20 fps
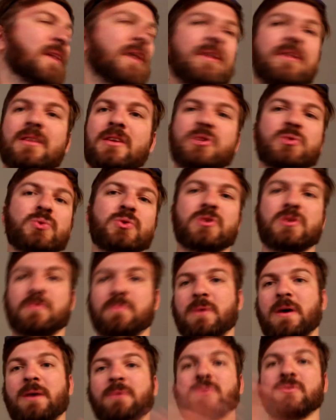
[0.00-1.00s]
none of this was,
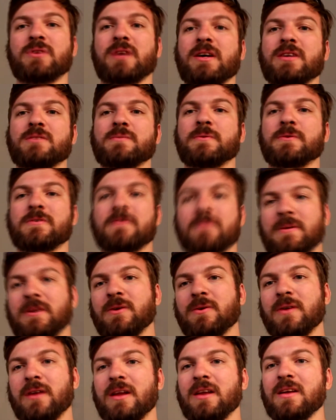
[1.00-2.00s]
I was not supposed to be
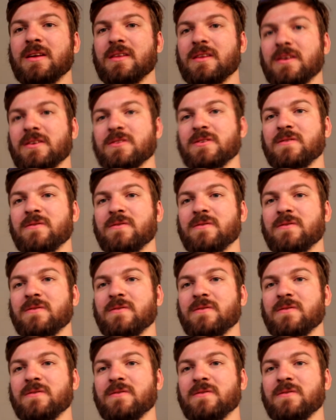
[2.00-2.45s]
doing any of this.